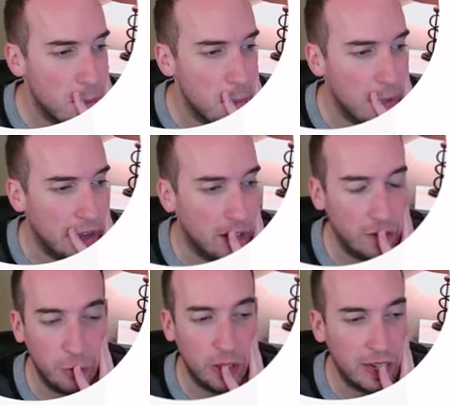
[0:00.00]
mil.
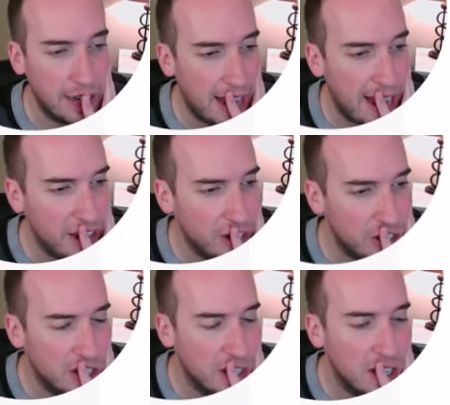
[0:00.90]
And if we look at
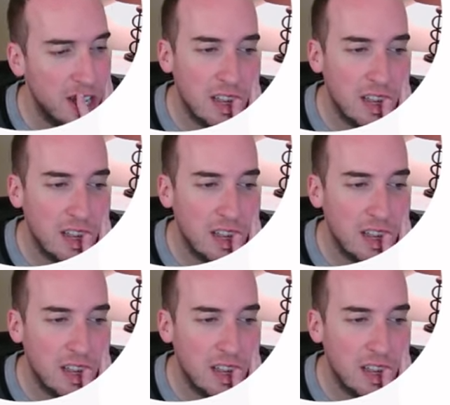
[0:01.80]
cash,